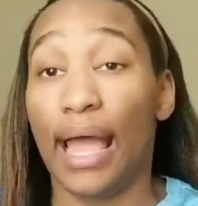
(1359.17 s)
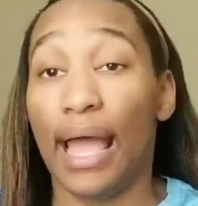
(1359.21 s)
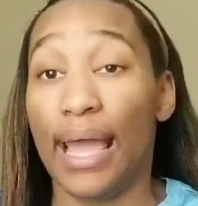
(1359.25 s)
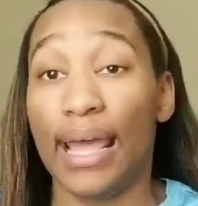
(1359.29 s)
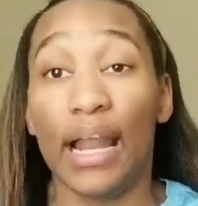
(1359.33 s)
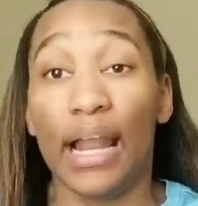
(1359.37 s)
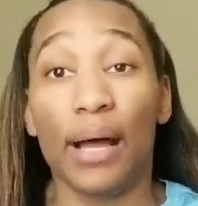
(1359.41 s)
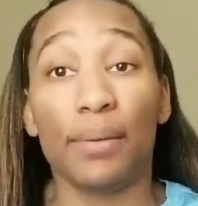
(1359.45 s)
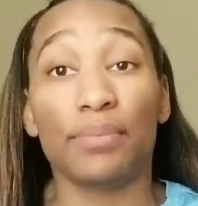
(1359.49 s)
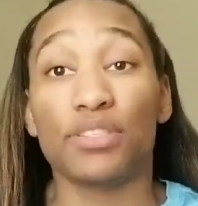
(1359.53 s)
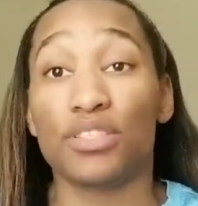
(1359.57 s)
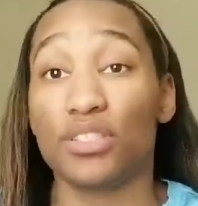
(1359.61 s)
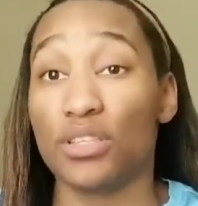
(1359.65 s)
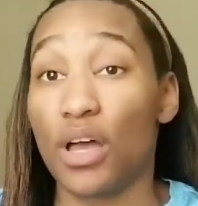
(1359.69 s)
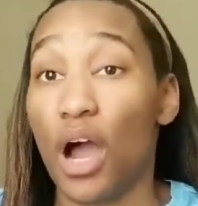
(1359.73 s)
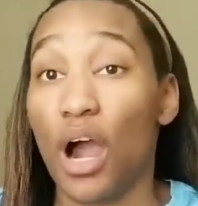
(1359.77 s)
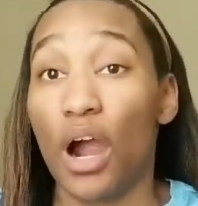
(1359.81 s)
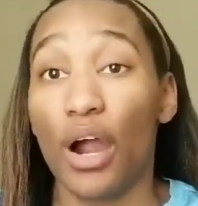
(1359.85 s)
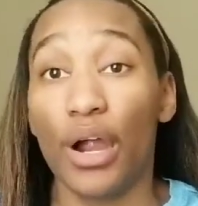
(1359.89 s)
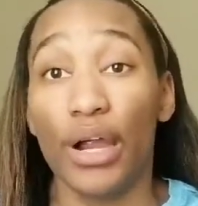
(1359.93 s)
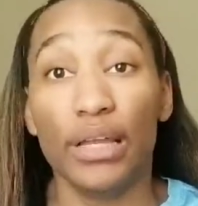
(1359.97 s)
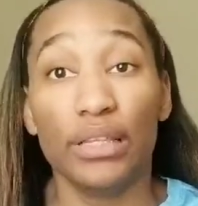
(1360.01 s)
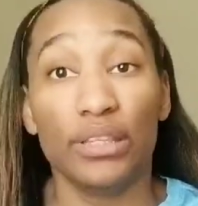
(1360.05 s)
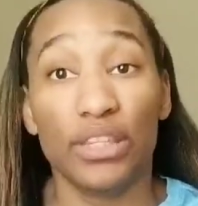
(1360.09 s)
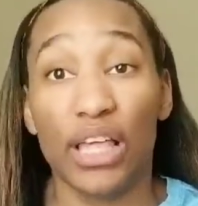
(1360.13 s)
And I'm
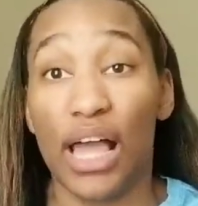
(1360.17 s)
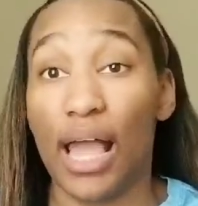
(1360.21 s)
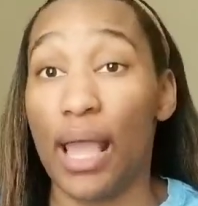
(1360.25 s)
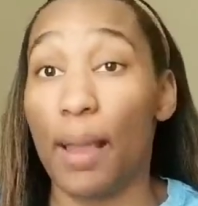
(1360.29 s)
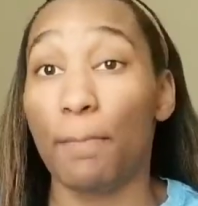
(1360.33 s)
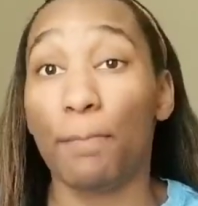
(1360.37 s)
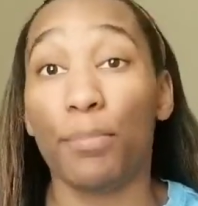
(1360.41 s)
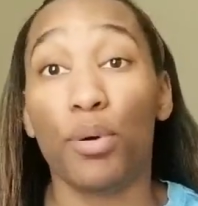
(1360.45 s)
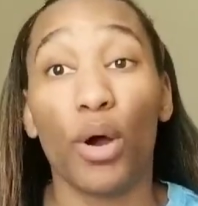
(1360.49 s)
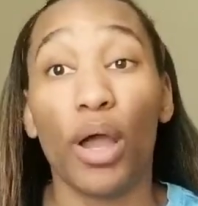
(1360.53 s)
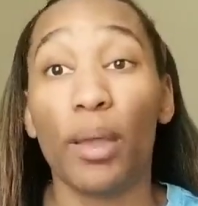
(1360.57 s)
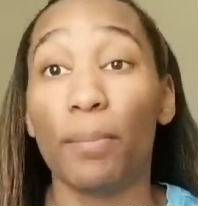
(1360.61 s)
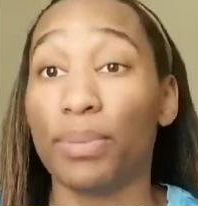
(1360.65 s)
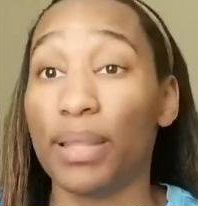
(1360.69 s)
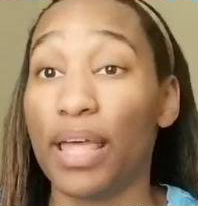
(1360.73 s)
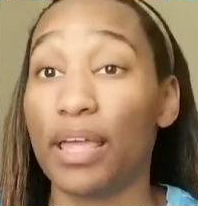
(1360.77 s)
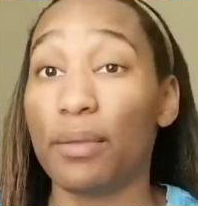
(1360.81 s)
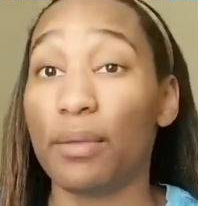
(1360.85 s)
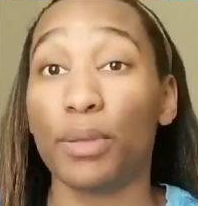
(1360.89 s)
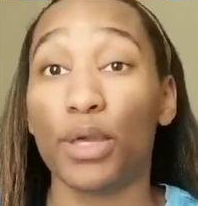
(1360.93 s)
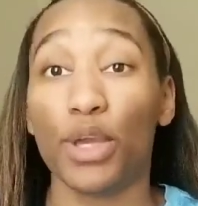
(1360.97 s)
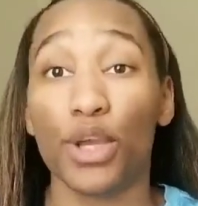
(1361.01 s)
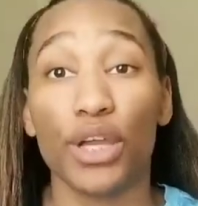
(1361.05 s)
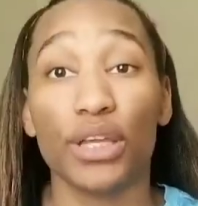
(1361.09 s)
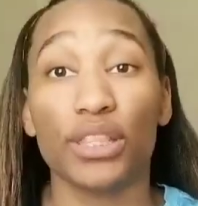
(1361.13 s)
sorry, it's like point
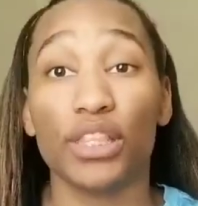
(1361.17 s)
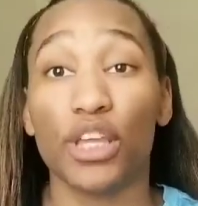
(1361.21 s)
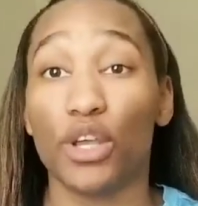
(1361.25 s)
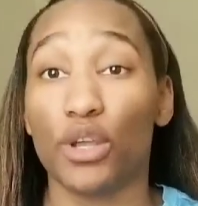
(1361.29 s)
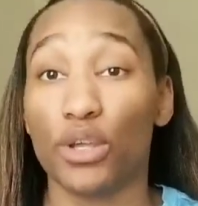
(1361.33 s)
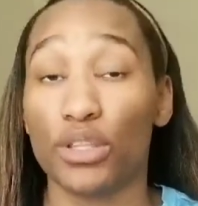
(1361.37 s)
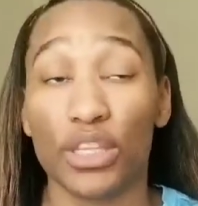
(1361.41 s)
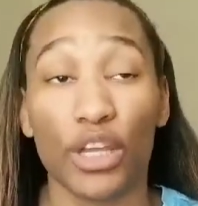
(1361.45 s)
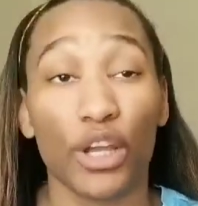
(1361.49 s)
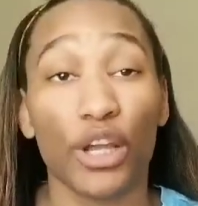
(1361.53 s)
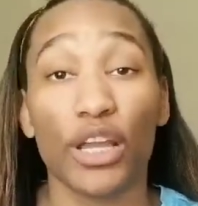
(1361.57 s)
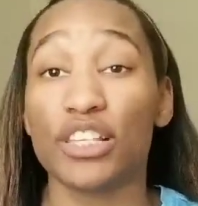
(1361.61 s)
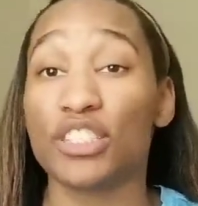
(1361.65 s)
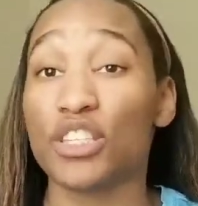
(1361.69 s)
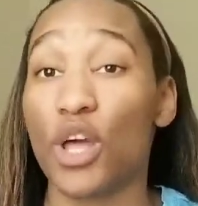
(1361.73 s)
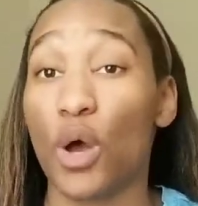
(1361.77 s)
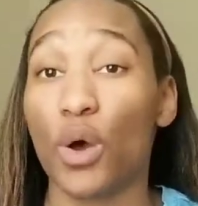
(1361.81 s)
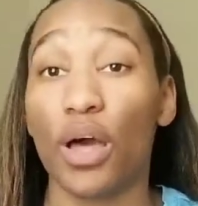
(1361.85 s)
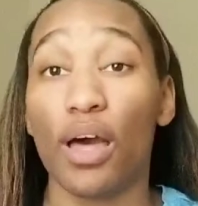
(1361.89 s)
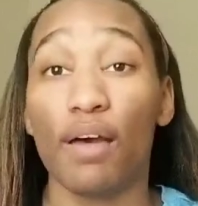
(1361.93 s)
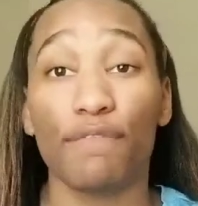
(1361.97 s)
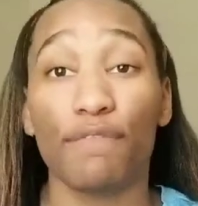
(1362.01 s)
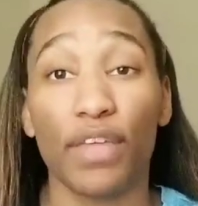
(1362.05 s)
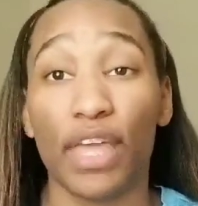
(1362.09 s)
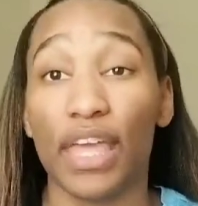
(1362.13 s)
blank period. There, there is
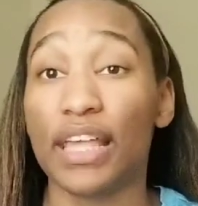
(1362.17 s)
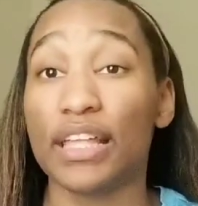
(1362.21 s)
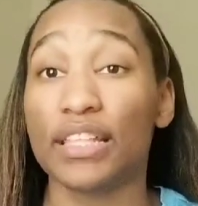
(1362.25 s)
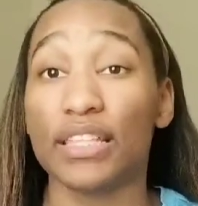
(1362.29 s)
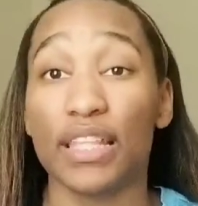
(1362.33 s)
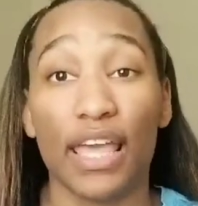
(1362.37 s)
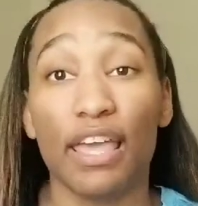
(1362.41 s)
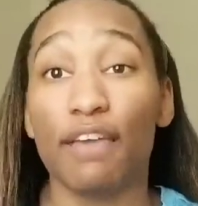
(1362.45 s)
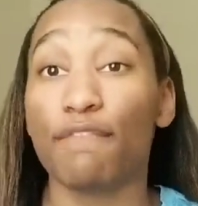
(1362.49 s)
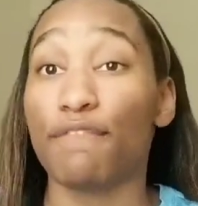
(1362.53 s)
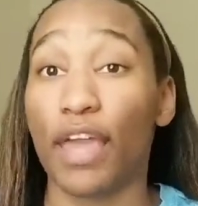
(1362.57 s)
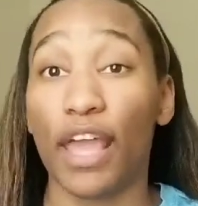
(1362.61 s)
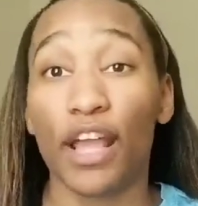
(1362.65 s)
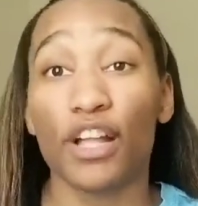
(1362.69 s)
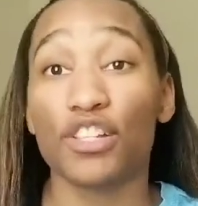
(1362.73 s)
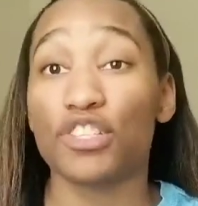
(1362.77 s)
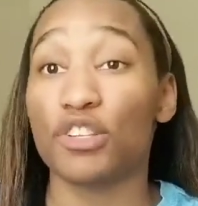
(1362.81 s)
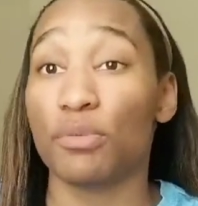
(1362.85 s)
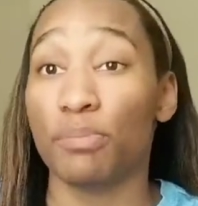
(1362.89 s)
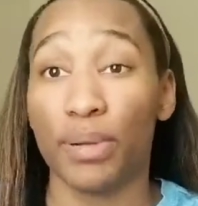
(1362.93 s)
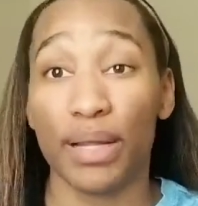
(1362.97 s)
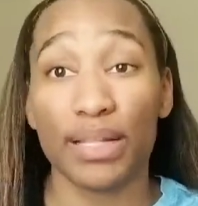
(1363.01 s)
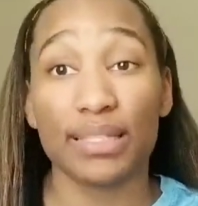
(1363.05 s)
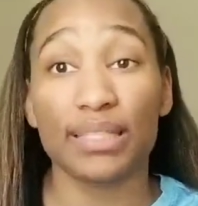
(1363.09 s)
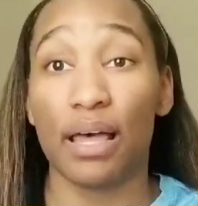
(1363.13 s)
no if, and, if, ands,
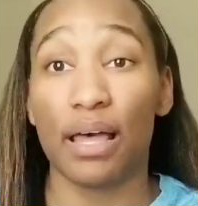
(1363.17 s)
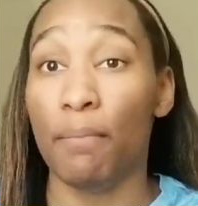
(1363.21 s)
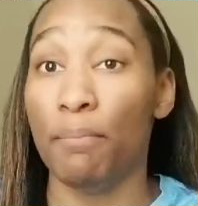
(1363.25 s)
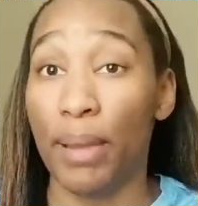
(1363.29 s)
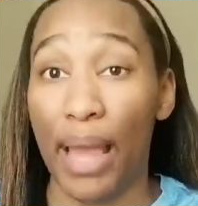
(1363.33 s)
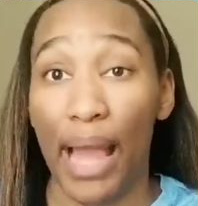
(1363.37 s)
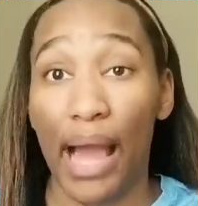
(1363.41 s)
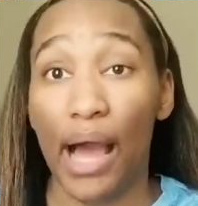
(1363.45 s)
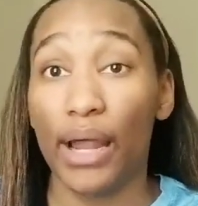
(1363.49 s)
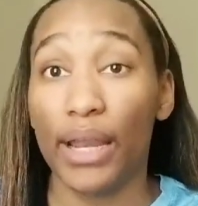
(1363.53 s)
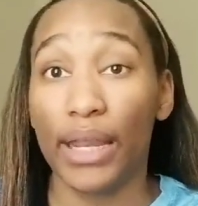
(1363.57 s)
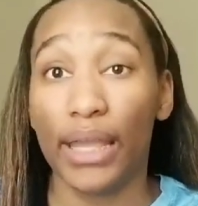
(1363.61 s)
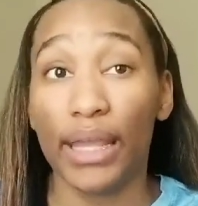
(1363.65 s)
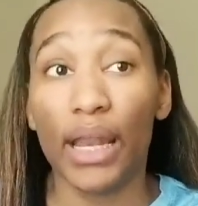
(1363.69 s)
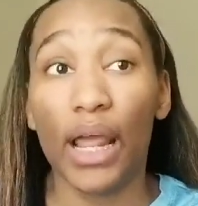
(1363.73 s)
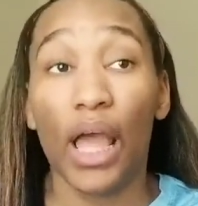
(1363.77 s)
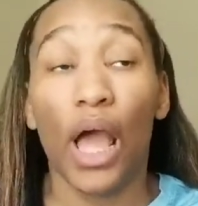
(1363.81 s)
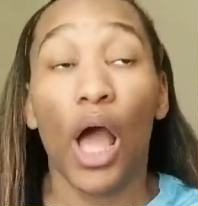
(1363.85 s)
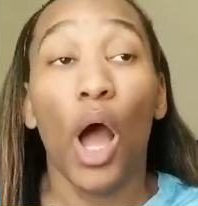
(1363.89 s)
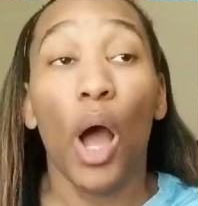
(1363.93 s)
or buts about it.